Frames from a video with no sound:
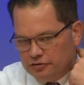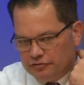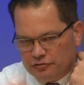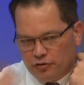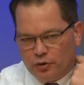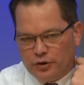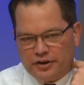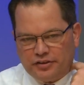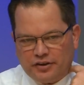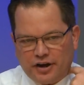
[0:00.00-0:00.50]

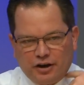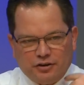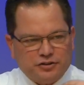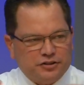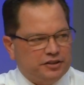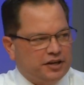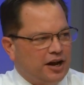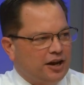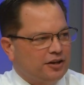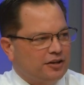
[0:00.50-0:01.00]

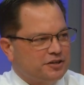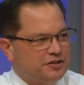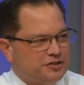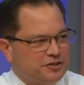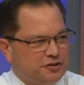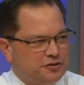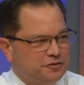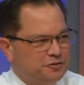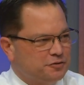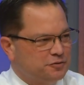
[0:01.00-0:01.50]
$40,000
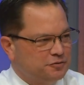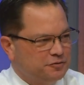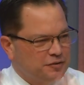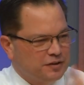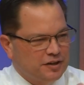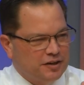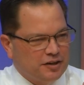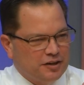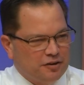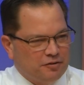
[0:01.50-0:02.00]
to
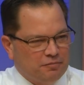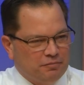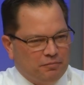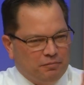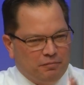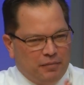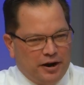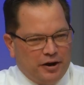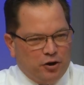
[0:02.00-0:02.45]
my